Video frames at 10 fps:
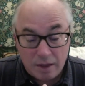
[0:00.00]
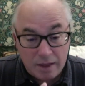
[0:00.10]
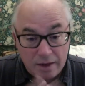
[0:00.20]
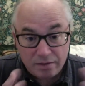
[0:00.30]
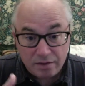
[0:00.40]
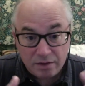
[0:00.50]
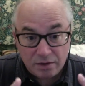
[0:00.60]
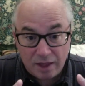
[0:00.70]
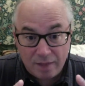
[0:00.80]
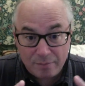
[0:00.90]
Anything could
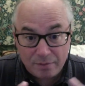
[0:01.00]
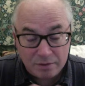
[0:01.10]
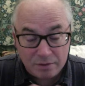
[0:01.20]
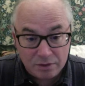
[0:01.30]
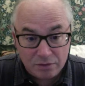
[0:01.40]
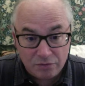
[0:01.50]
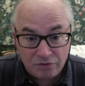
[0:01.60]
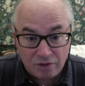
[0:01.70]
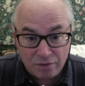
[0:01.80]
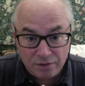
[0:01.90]
happen. They could
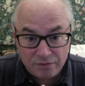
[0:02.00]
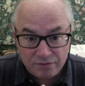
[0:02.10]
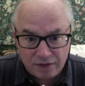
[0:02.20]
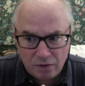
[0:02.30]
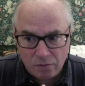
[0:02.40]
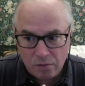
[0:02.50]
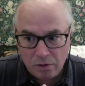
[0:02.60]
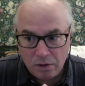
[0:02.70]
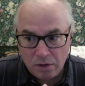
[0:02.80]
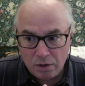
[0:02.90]
shut things down
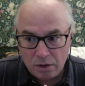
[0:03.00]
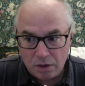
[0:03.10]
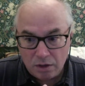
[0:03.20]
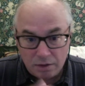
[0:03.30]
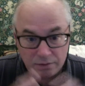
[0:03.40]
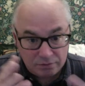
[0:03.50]
uh,